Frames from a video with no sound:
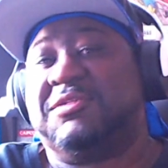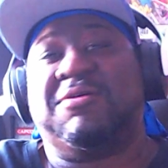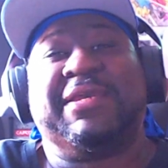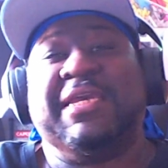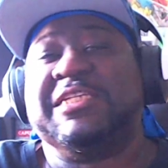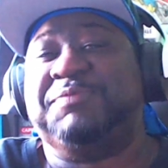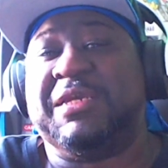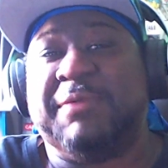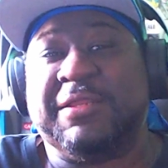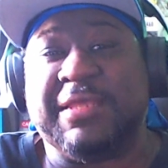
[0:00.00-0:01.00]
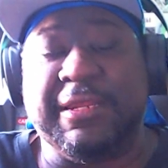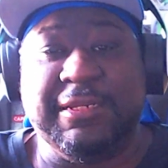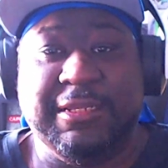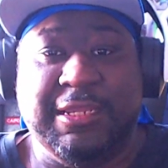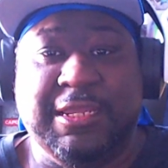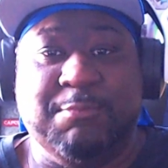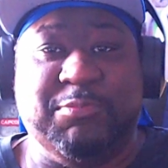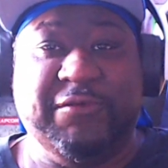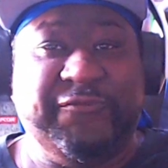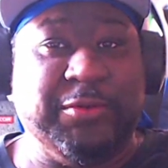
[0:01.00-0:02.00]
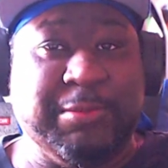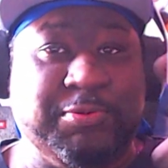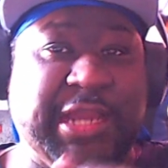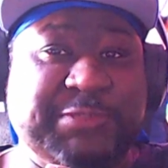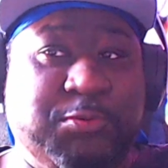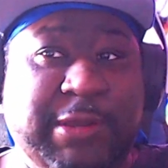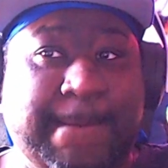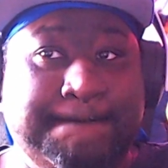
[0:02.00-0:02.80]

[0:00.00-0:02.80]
so I can't speak about that. But for the price point,